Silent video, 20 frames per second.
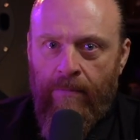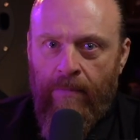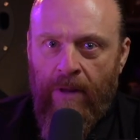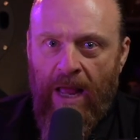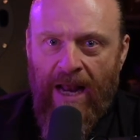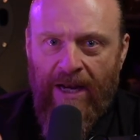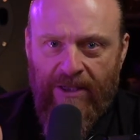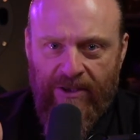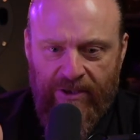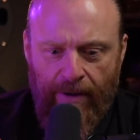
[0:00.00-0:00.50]

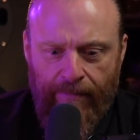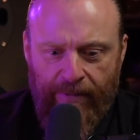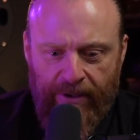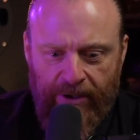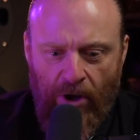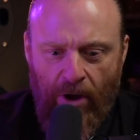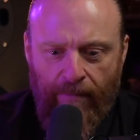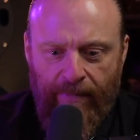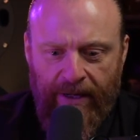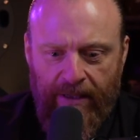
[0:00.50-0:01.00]
at a
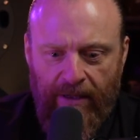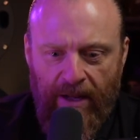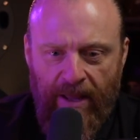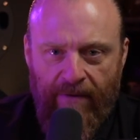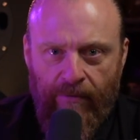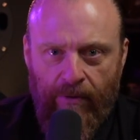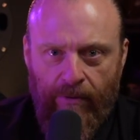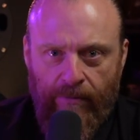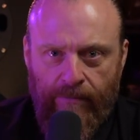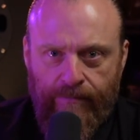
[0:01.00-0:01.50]
subatomic
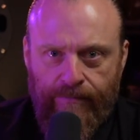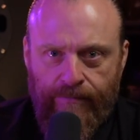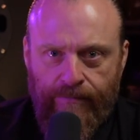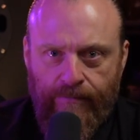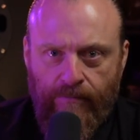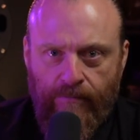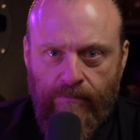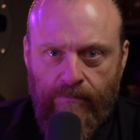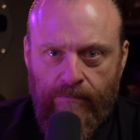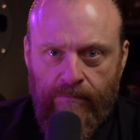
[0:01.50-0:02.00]
level
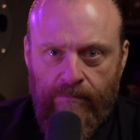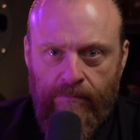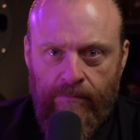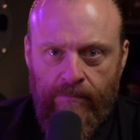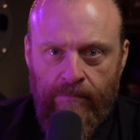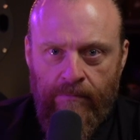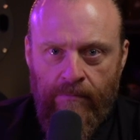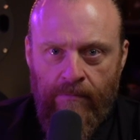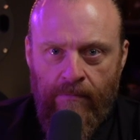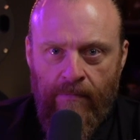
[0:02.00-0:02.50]

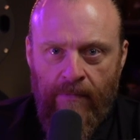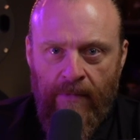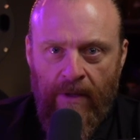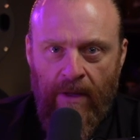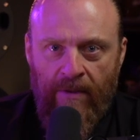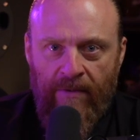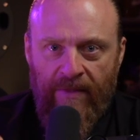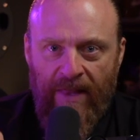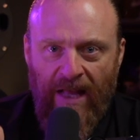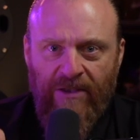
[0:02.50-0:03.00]

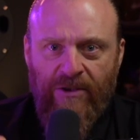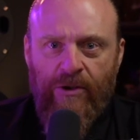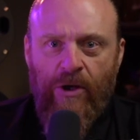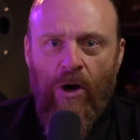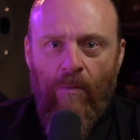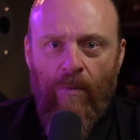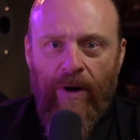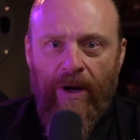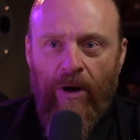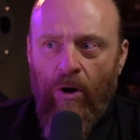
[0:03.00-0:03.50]
that's
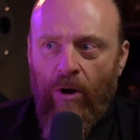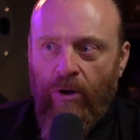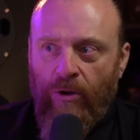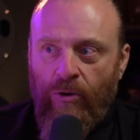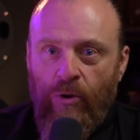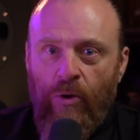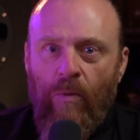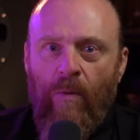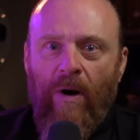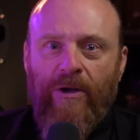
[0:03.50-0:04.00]
going on.
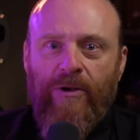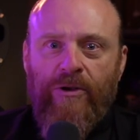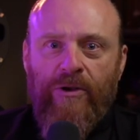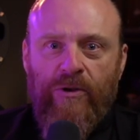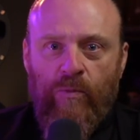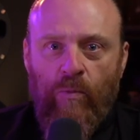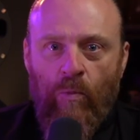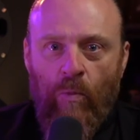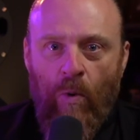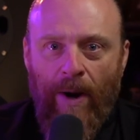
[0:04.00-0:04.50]
You are
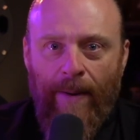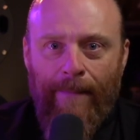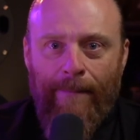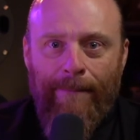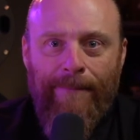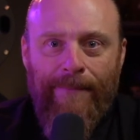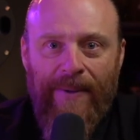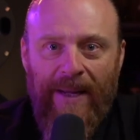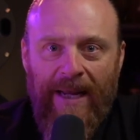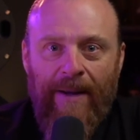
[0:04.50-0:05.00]
just one
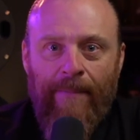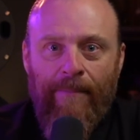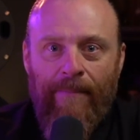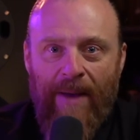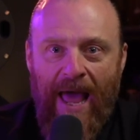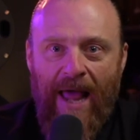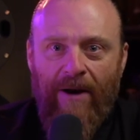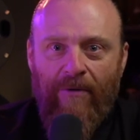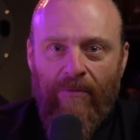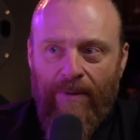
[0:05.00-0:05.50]
big
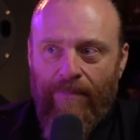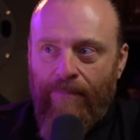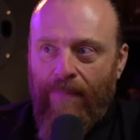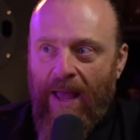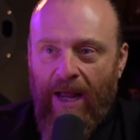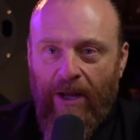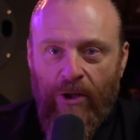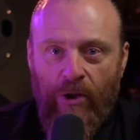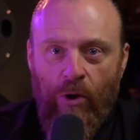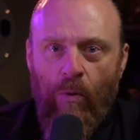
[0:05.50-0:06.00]
battery
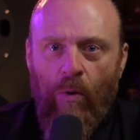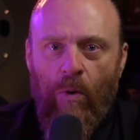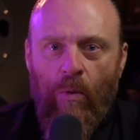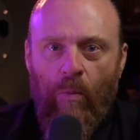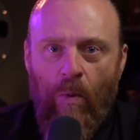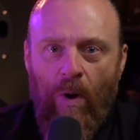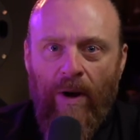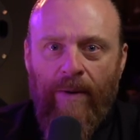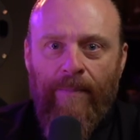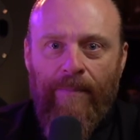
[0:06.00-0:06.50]
pack. You are
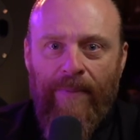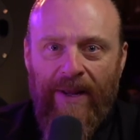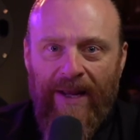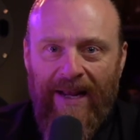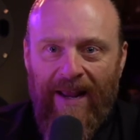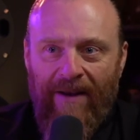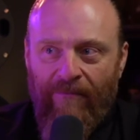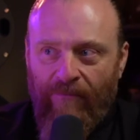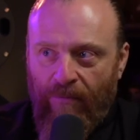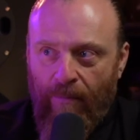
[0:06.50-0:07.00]
one big
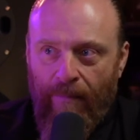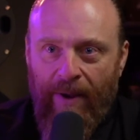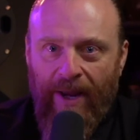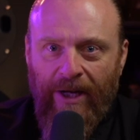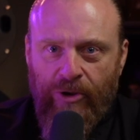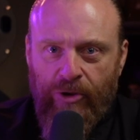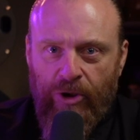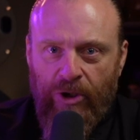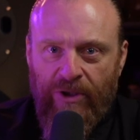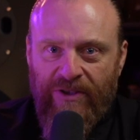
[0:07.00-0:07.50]

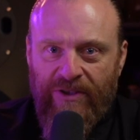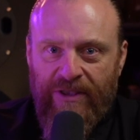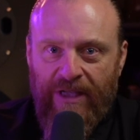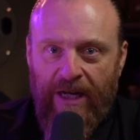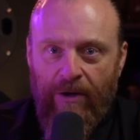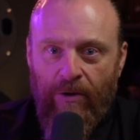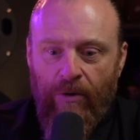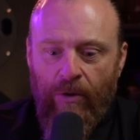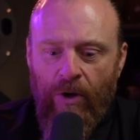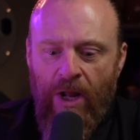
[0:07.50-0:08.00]
information
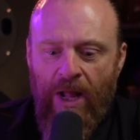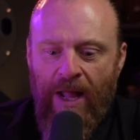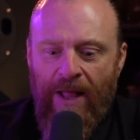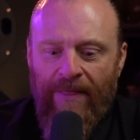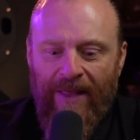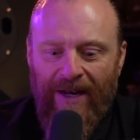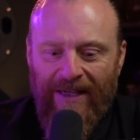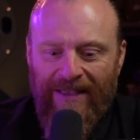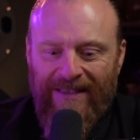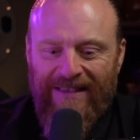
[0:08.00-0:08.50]
center
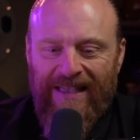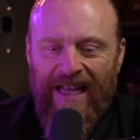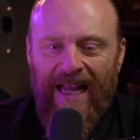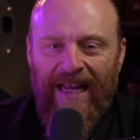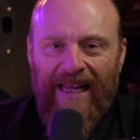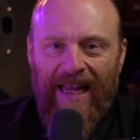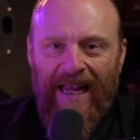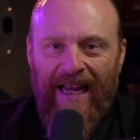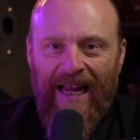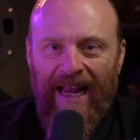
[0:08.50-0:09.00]
that is
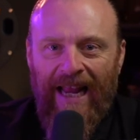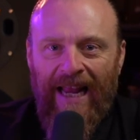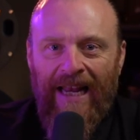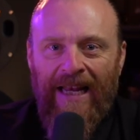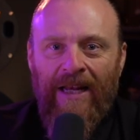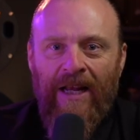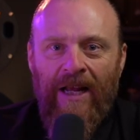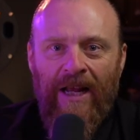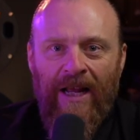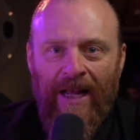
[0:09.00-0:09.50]
taking
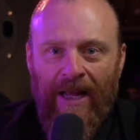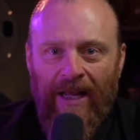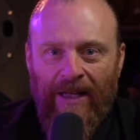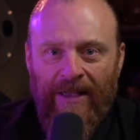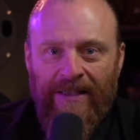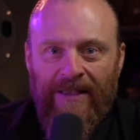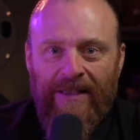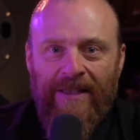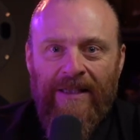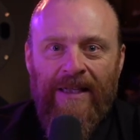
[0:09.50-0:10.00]
in
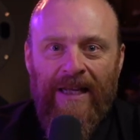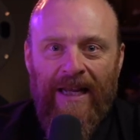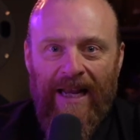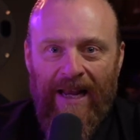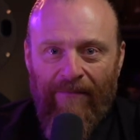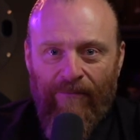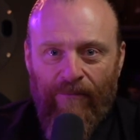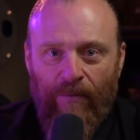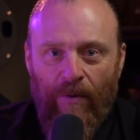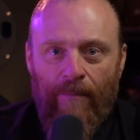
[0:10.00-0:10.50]

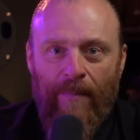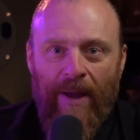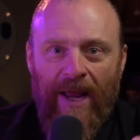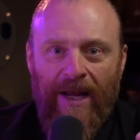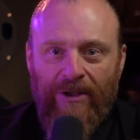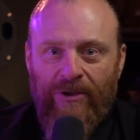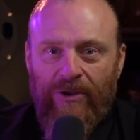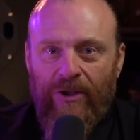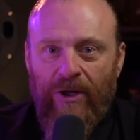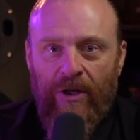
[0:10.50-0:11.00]

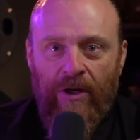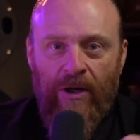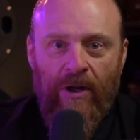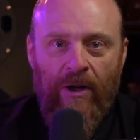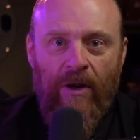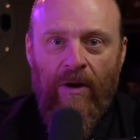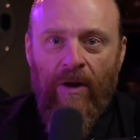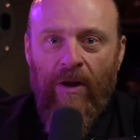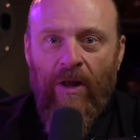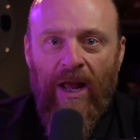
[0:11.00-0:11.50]
information,
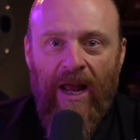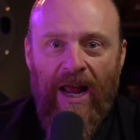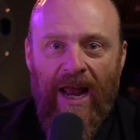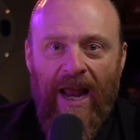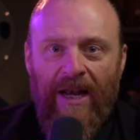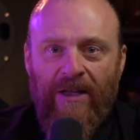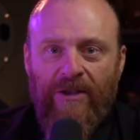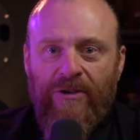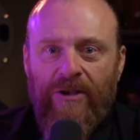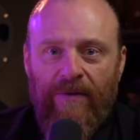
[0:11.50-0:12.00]

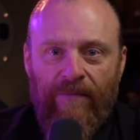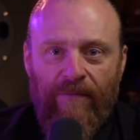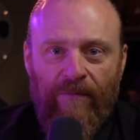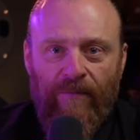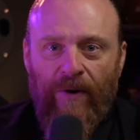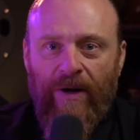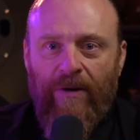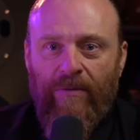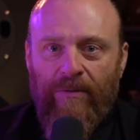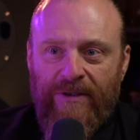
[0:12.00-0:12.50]
energy,
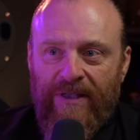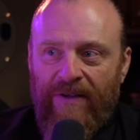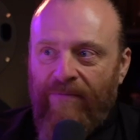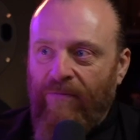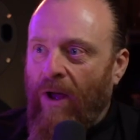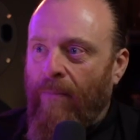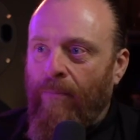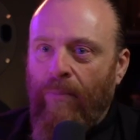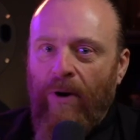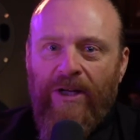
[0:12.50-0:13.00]
frequency,
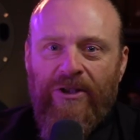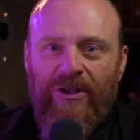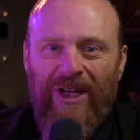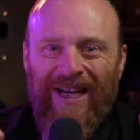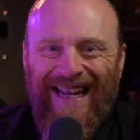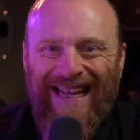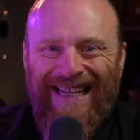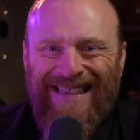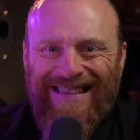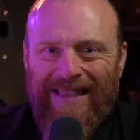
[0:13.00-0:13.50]
vibration
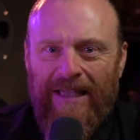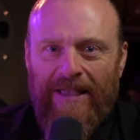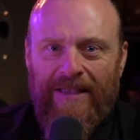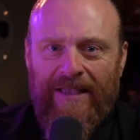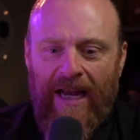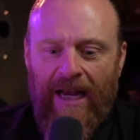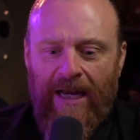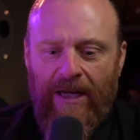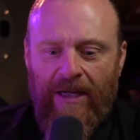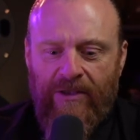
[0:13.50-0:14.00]

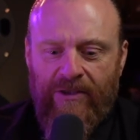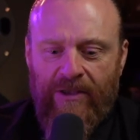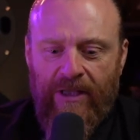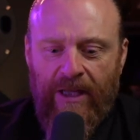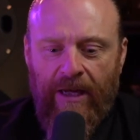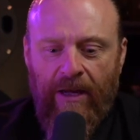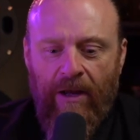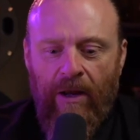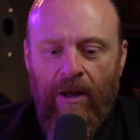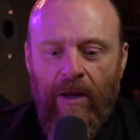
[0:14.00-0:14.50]

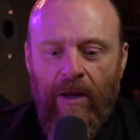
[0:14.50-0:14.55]
instantaneously.